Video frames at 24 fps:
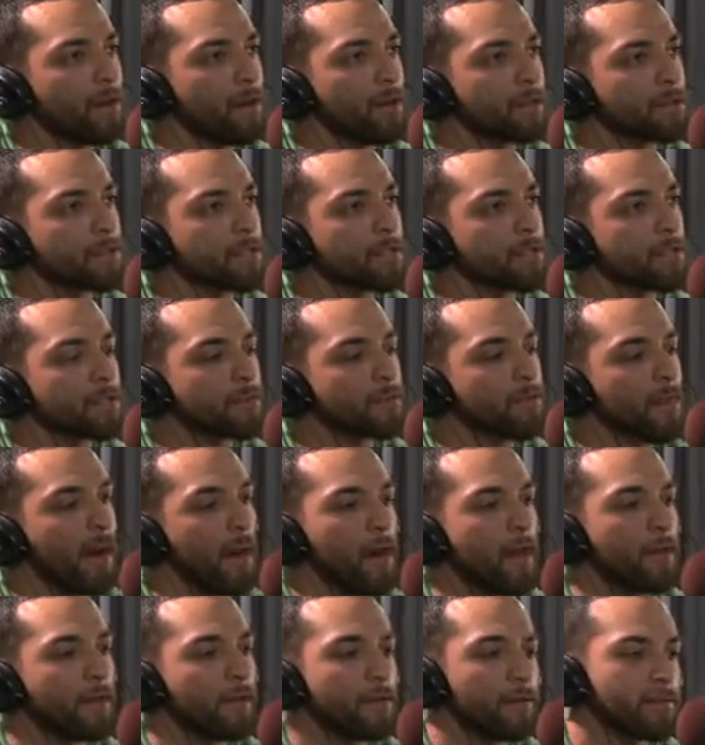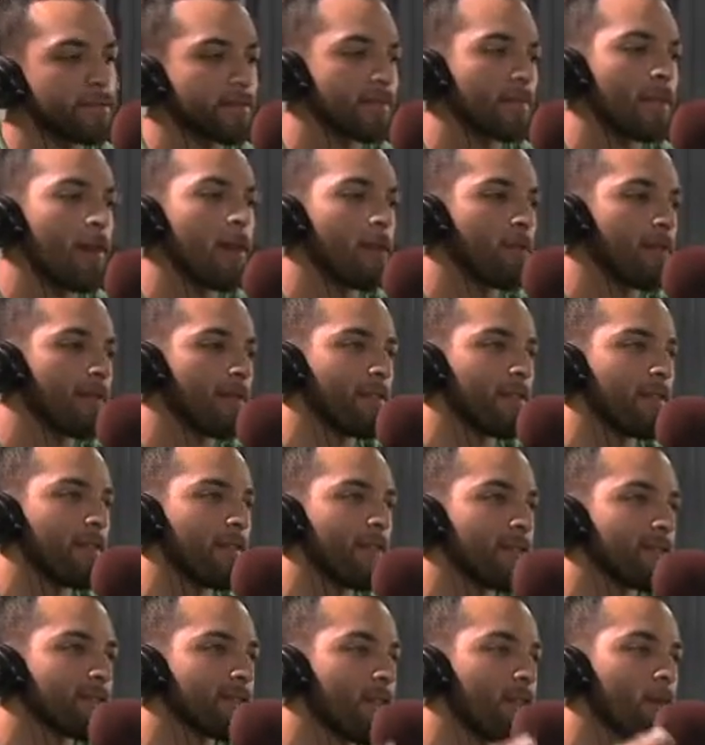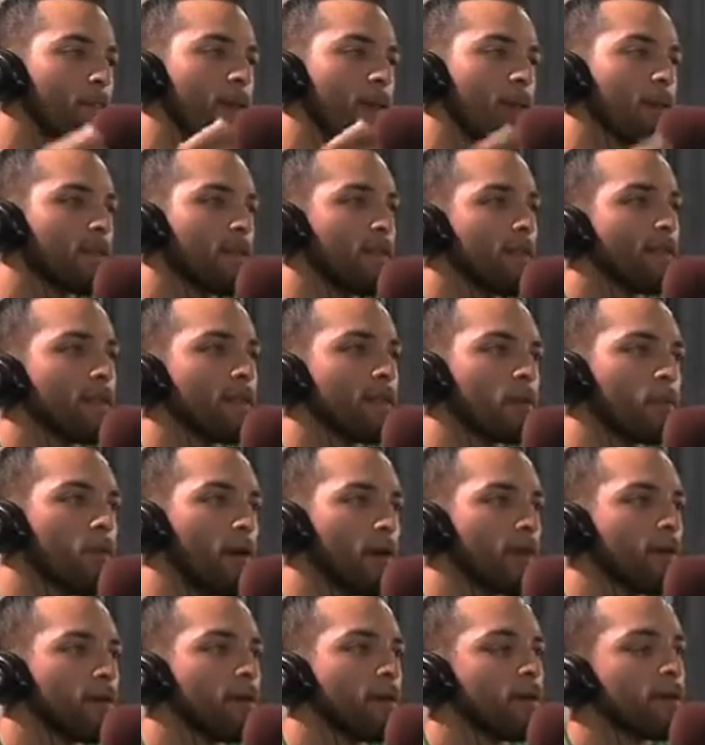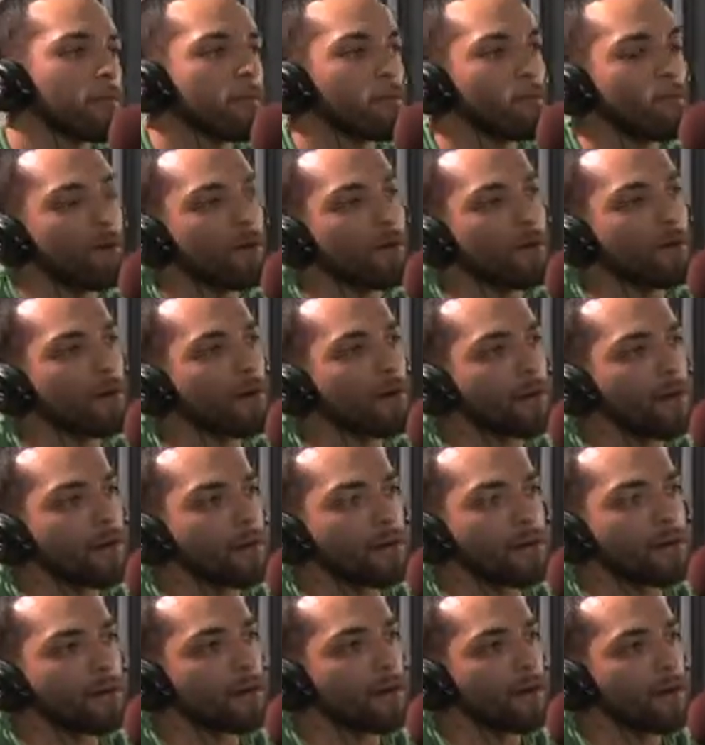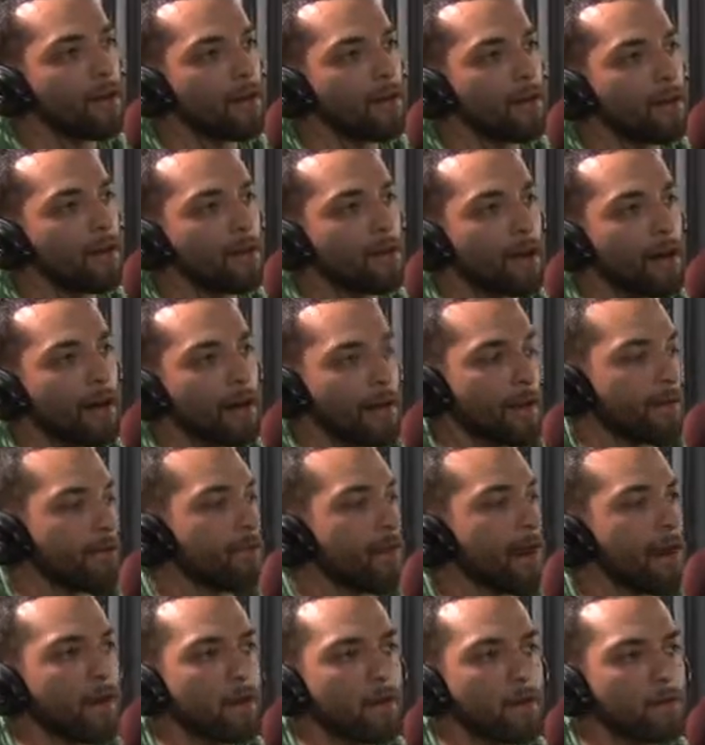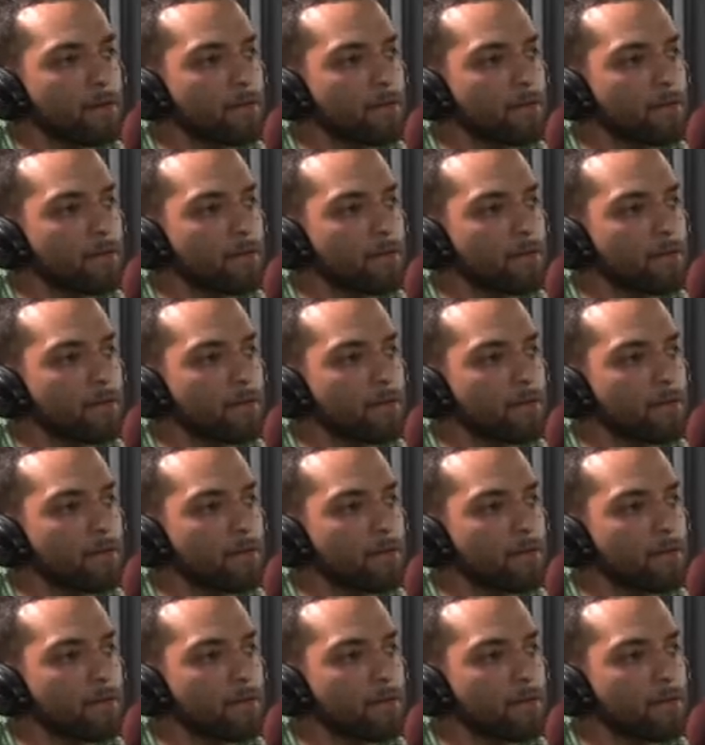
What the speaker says: It's just my aunt has taught me. It's all about the brotherhood in the Marine Corps, and I live by it.